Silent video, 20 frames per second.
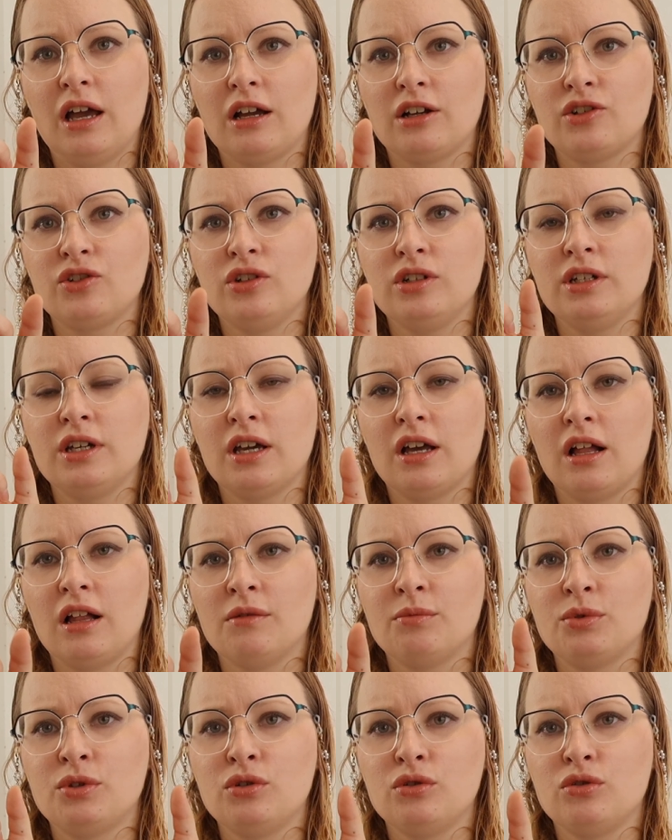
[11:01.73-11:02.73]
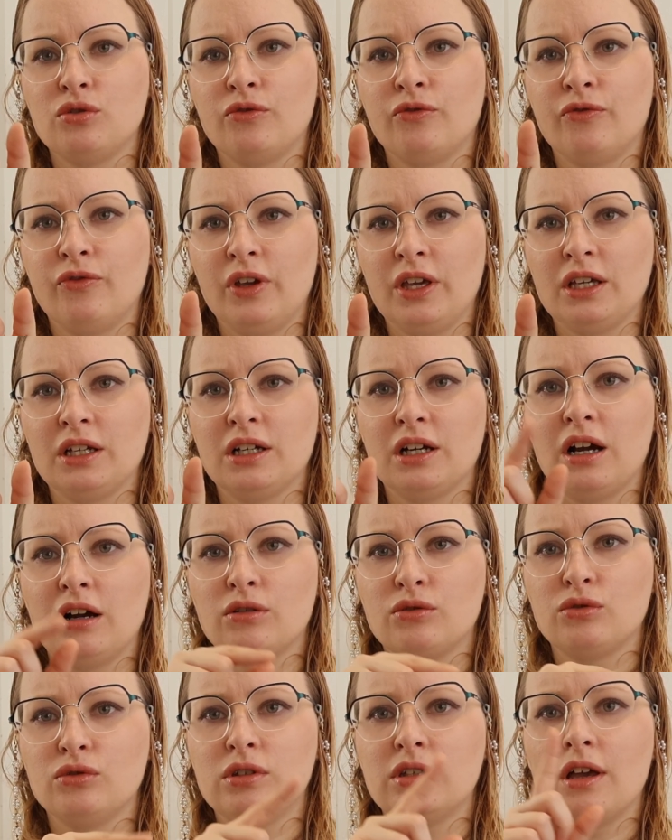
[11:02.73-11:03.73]
actually helps you to think
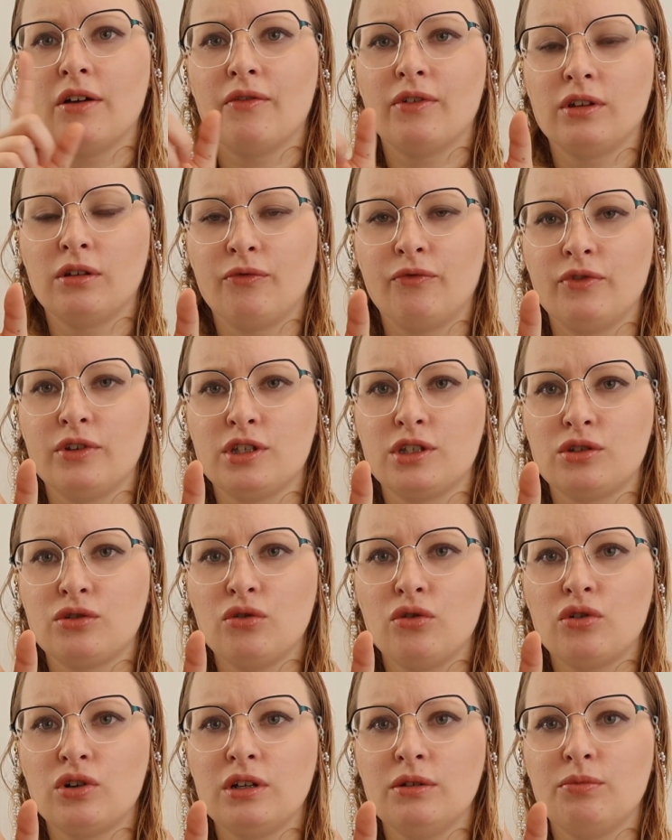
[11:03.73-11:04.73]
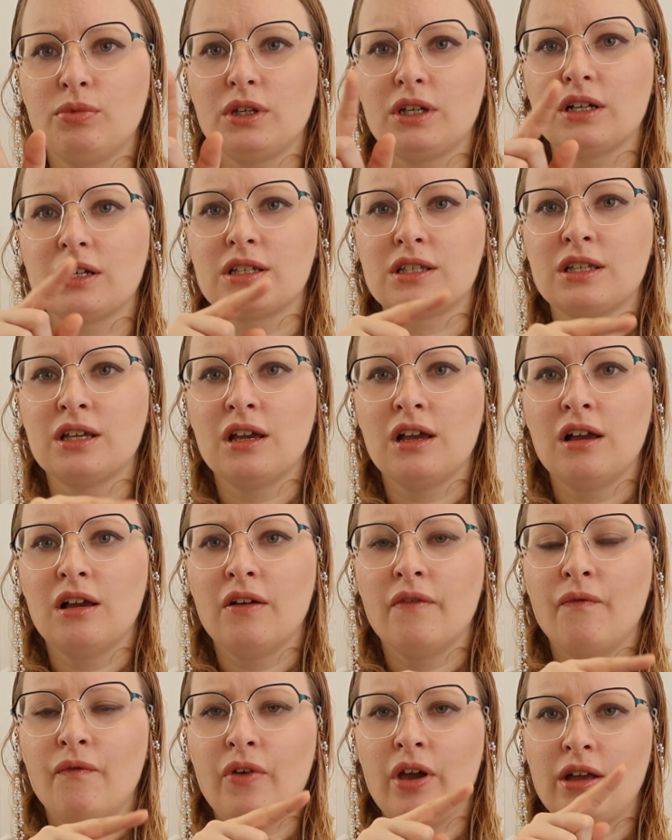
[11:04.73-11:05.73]
how to develop this story, because
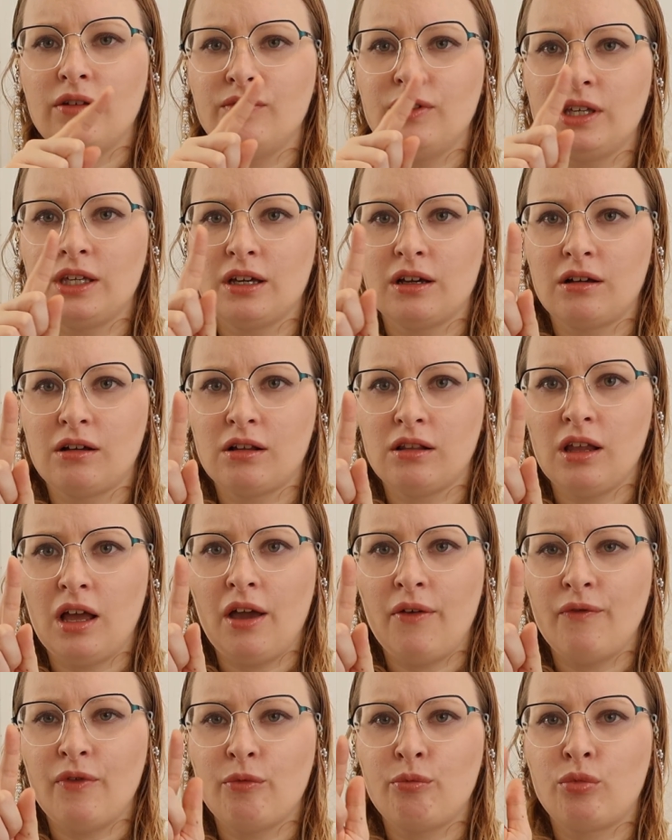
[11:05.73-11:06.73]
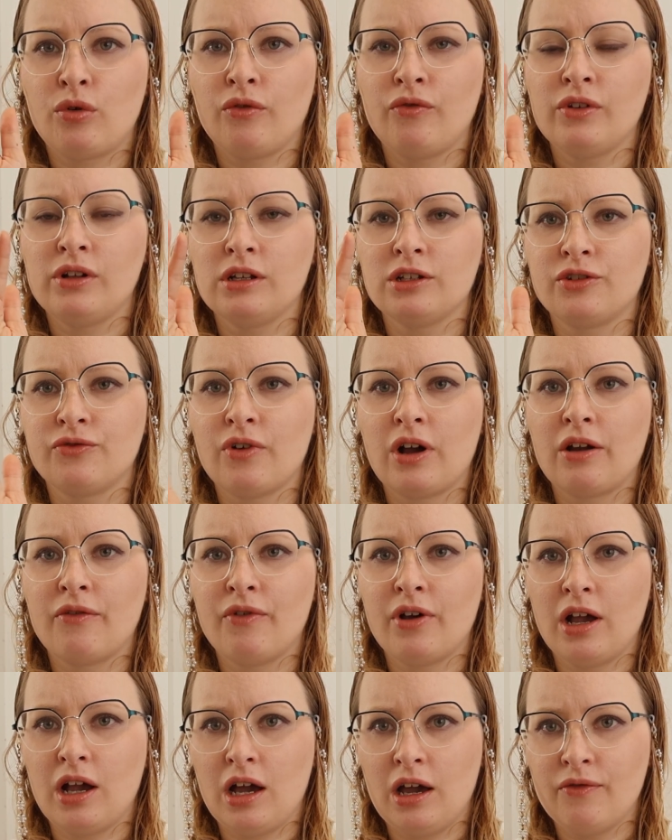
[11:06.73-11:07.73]
then we can climb the privilege while
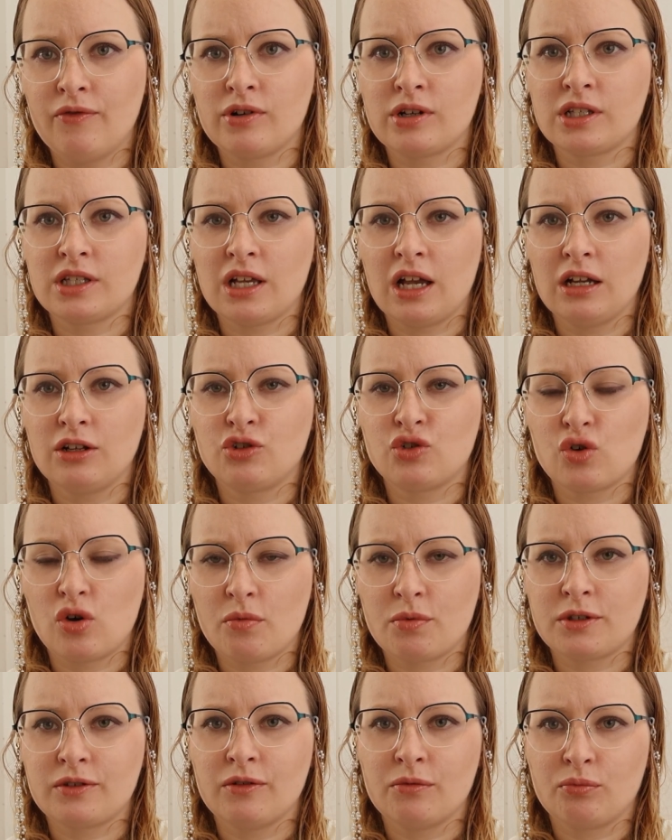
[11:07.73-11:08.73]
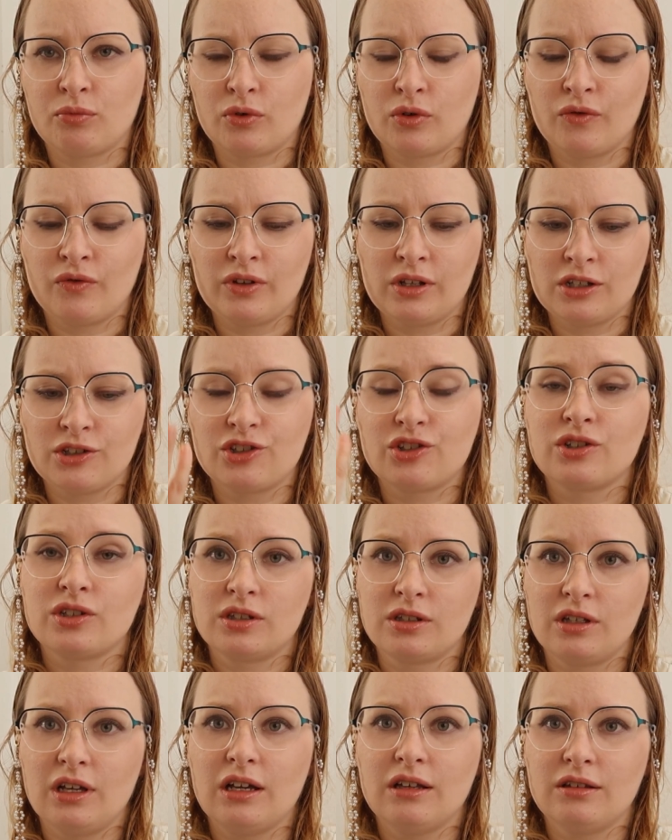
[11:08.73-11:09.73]
the other side drops the privilege.
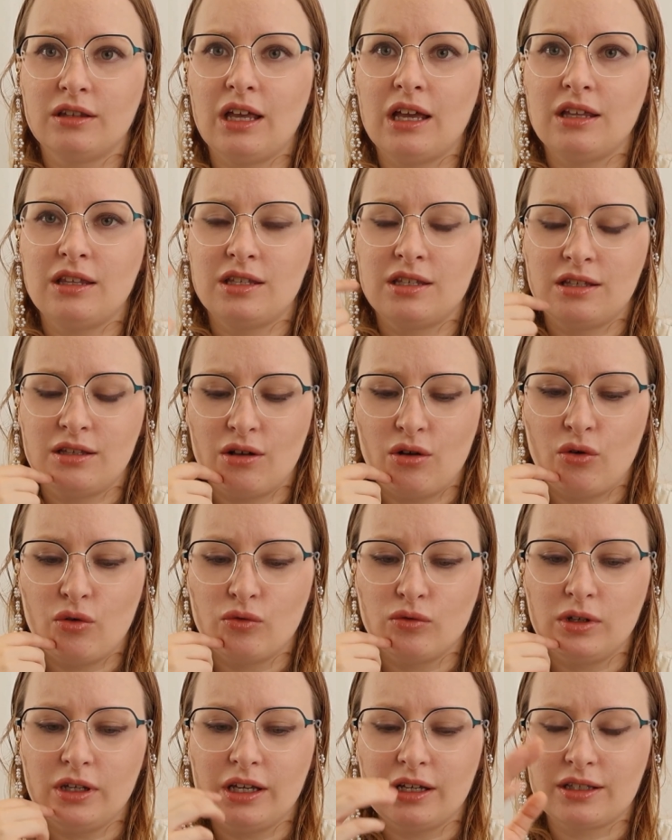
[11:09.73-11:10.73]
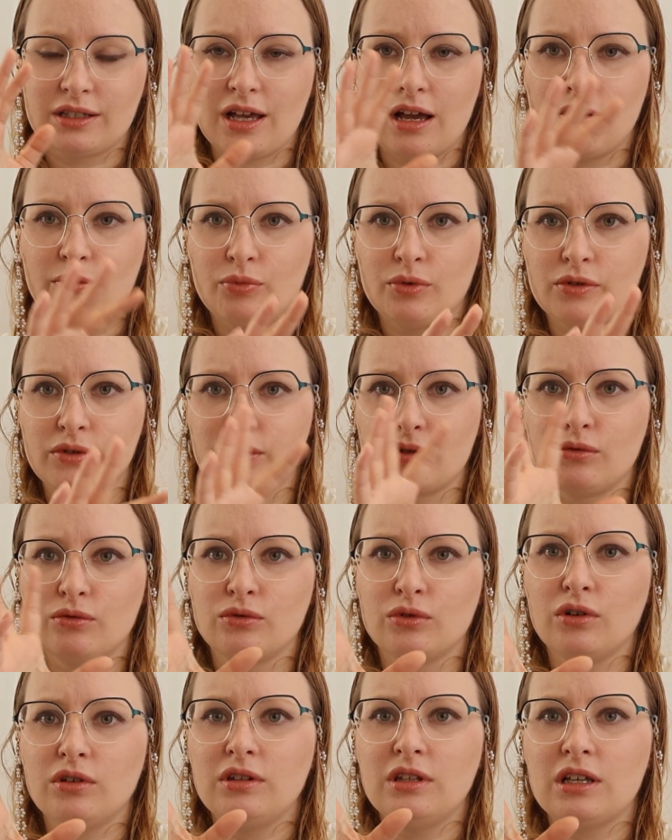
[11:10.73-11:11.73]
That's only example, so
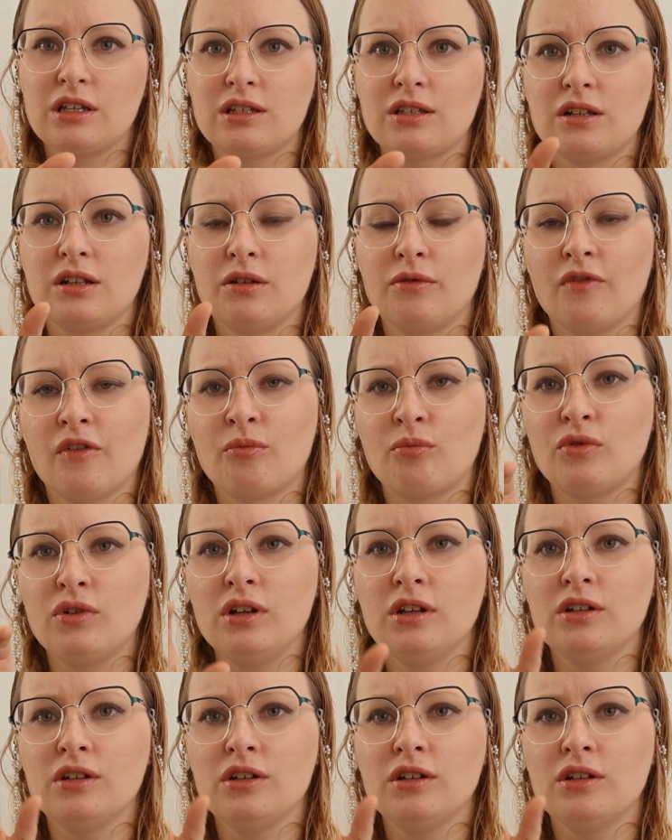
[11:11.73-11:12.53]
not necessarily the